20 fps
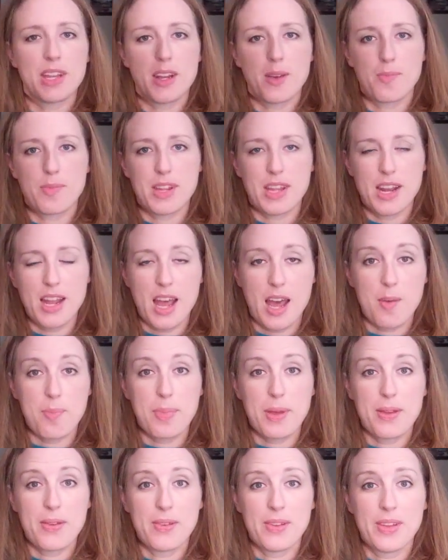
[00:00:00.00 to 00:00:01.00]
knit up, knit
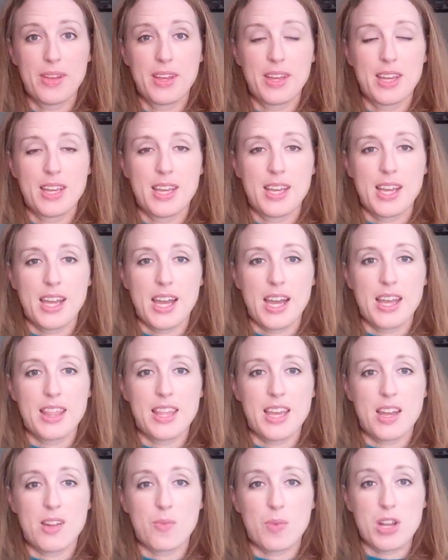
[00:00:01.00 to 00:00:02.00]
up, and
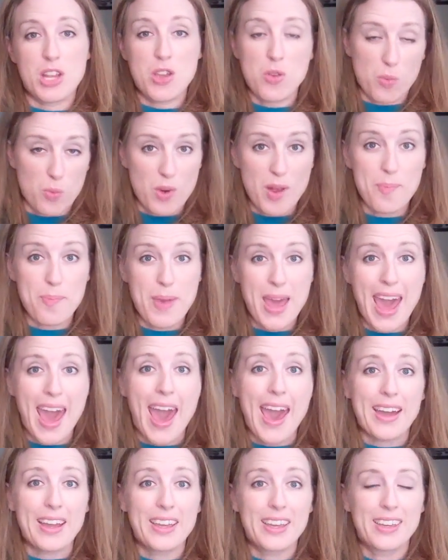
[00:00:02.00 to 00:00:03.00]
then when you rip
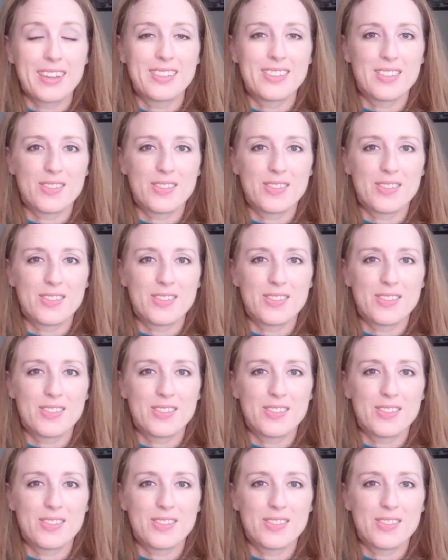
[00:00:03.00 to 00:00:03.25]
back,